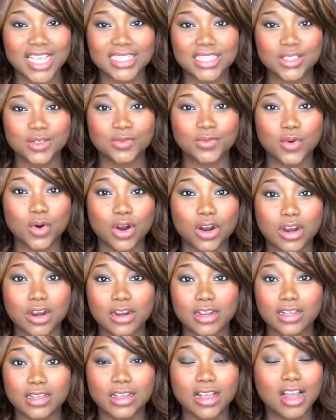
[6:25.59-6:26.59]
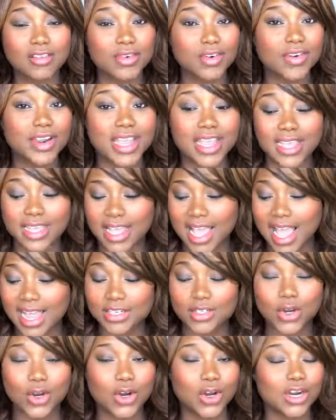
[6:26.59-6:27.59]
it for covering
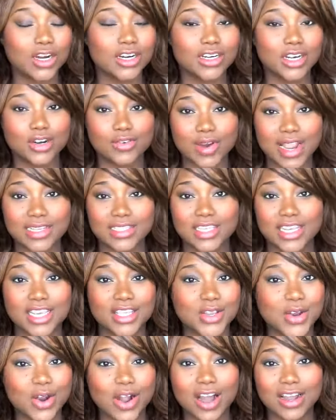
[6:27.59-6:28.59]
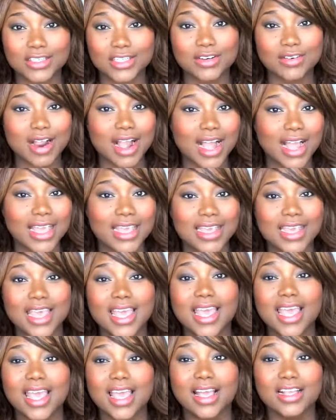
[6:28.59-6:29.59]
and or correcting your under eye
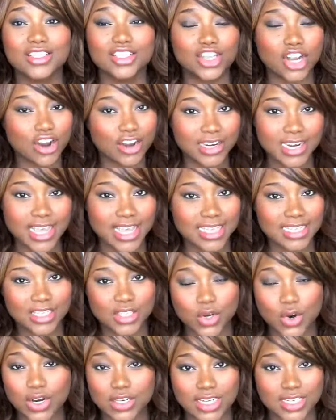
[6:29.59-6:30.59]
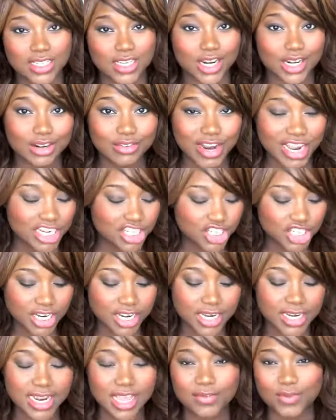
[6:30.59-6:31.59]
darkness or
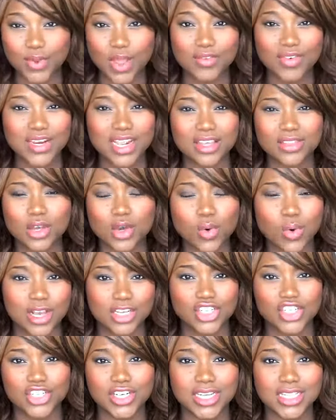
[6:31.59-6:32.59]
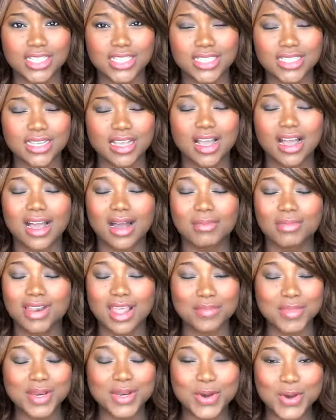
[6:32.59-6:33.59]
discoloration. If you have any other questions,
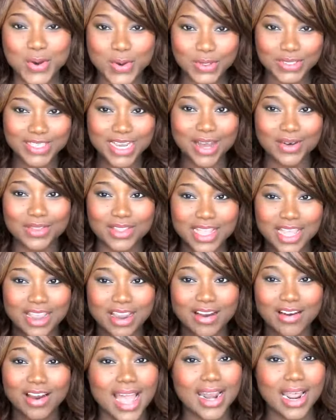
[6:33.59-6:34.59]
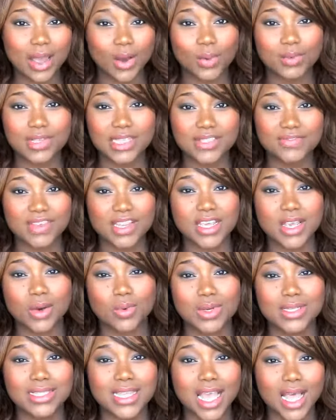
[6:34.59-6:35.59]
let me know down there. And I hope this
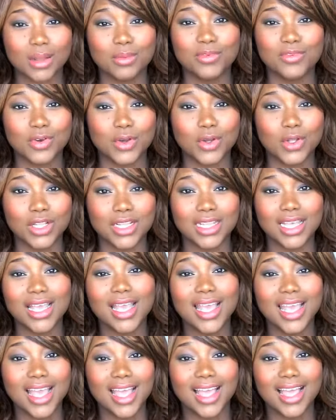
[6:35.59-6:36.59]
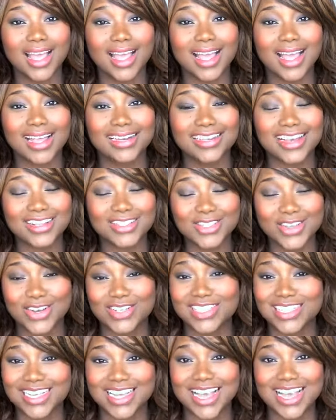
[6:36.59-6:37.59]
video was helpful, and I'll
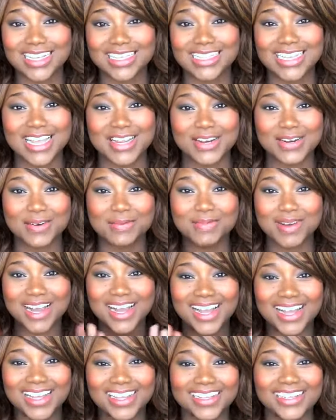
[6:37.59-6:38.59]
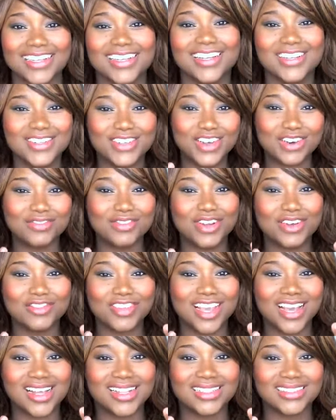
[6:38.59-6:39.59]
talk to you guys later. Bye. Enough
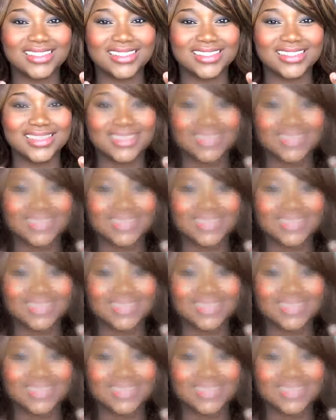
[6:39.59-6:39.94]
love, y'all.